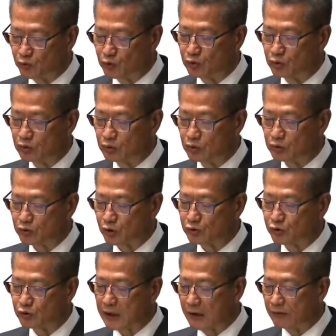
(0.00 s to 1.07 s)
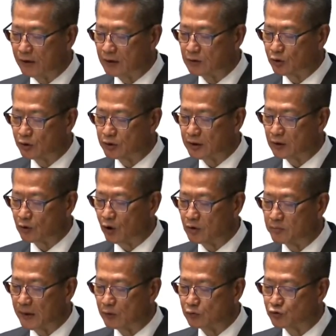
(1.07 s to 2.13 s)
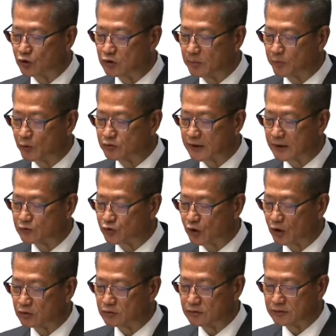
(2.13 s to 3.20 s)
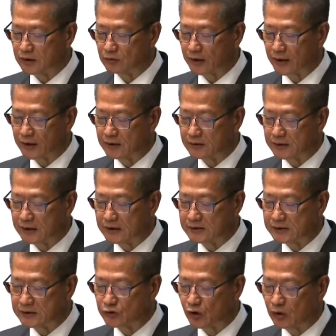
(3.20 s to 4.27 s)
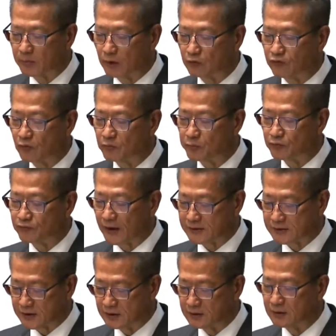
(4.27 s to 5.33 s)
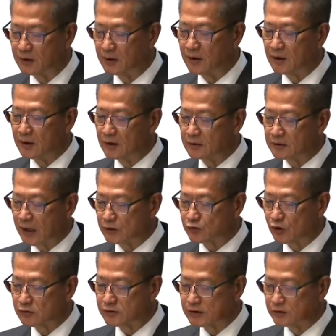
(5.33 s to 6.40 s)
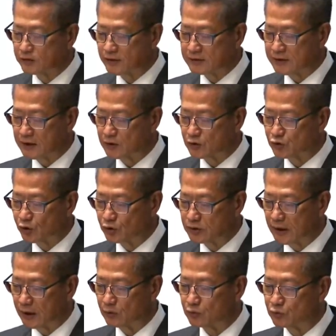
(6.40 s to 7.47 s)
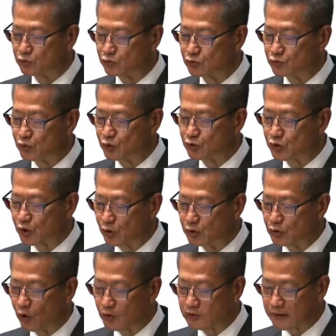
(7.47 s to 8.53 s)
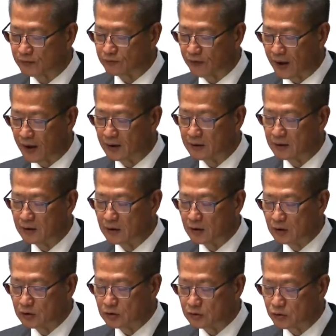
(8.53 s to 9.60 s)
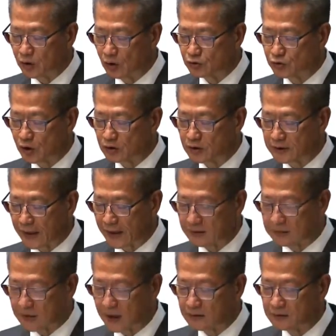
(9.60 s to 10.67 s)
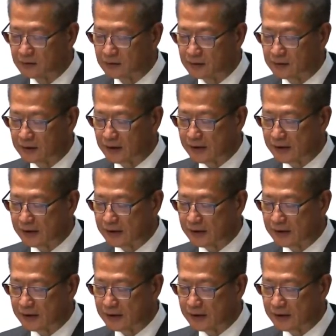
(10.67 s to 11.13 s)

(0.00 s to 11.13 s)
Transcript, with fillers: The Hong Kong International Airport is a double gateway connecting the world and the GBA. With further growth in external trade in the GBA, particularly the booming of e-commerce and the personalization of consumer demand,